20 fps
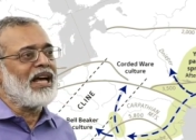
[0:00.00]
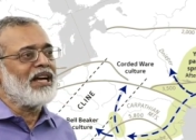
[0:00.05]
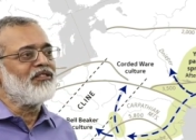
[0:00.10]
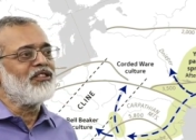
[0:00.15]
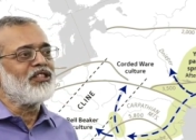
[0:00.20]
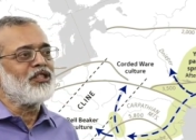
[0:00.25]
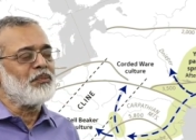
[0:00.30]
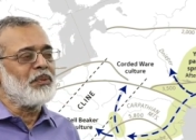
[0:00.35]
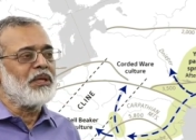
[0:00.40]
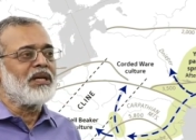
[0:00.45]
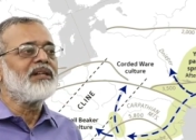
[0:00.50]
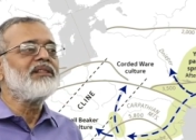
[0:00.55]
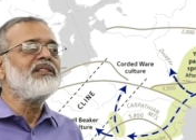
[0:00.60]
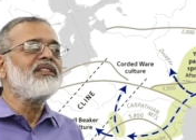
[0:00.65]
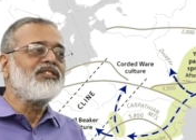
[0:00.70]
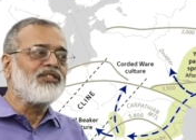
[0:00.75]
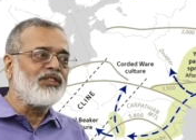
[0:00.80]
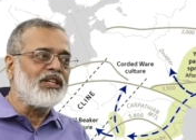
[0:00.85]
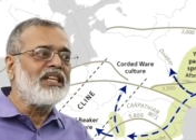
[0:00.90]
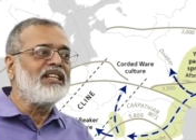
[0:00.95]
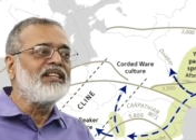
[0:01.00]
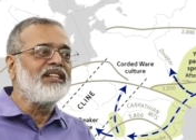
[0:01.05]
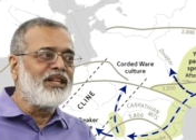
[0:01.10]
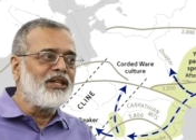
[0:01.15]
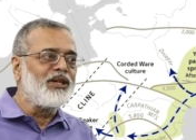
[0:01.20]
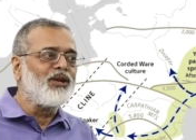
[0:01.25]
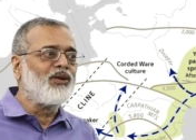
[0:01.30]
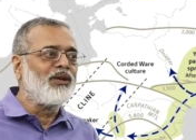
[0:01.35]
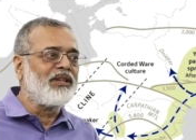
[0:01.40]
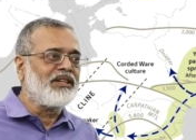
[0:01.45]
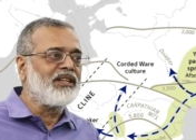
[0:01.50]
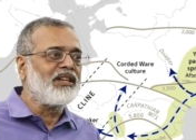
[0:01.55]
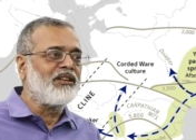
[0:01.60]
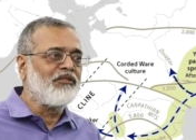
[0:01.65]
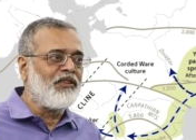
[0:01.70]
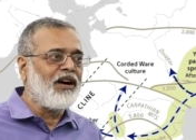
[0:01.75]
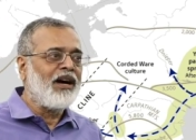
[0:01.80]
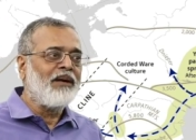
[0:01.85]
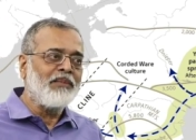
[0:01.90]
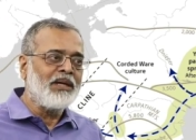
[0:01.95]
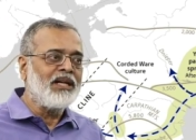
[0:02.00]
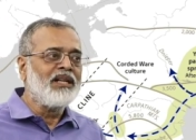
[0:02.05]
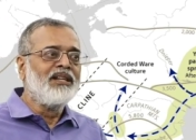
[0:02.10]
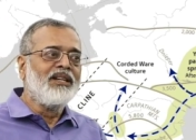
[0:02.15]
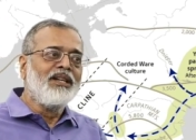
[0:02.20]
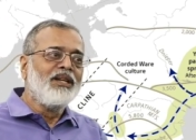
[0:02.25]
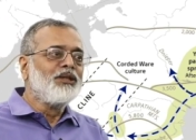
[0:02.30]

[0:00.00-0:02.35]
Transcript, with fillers: language speakers. It's really the Neolithic farmer.